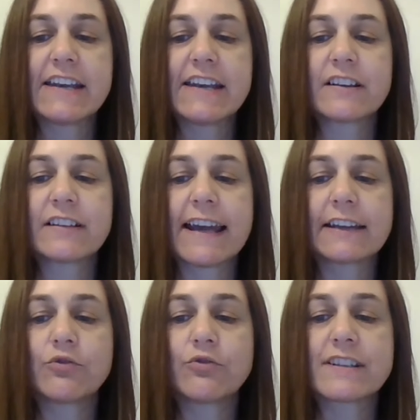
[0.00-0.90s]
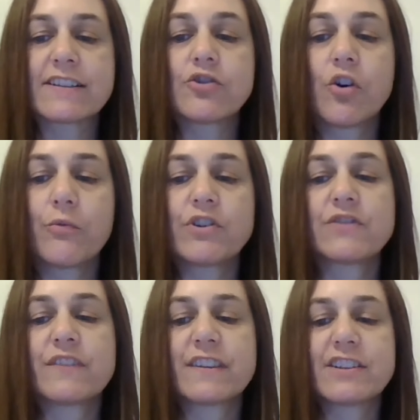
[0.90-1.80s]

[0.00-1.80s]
if the landlord does not wish for the